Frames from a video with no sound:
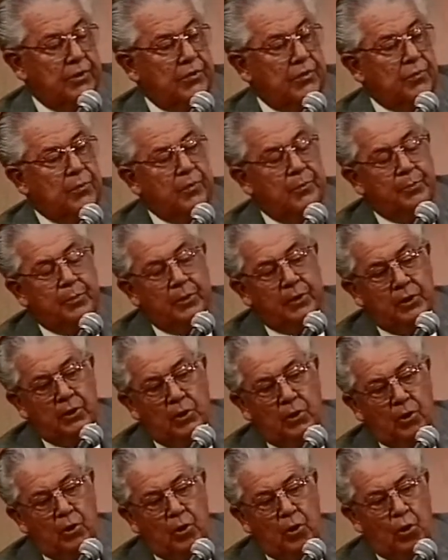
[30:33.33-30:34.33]
We've put an
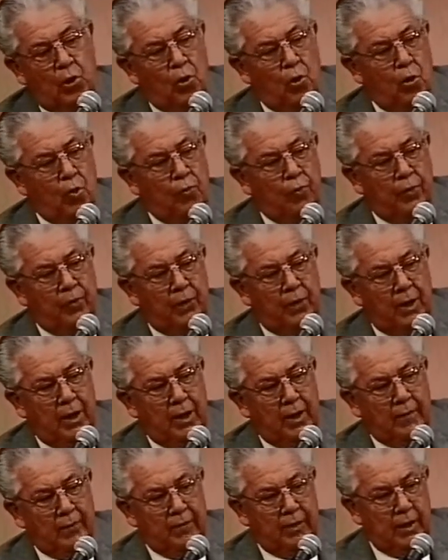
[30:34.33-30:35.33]
awful lot
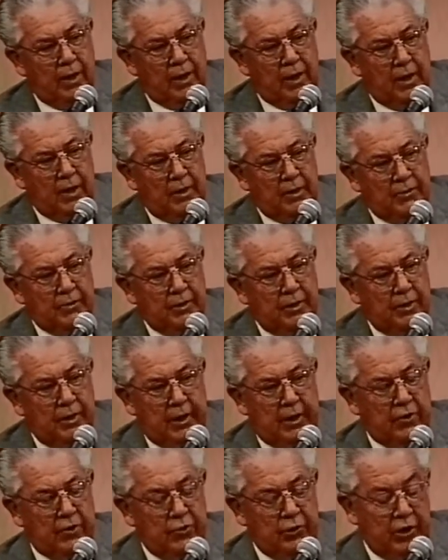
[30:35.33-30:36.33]
of dollars into
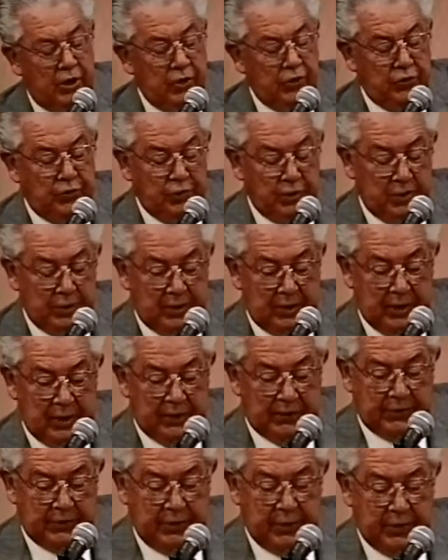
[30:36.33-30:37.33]
education in the
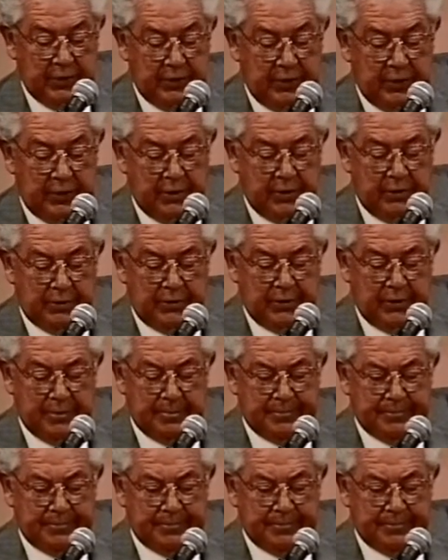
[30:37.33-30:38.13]
last 10 years, and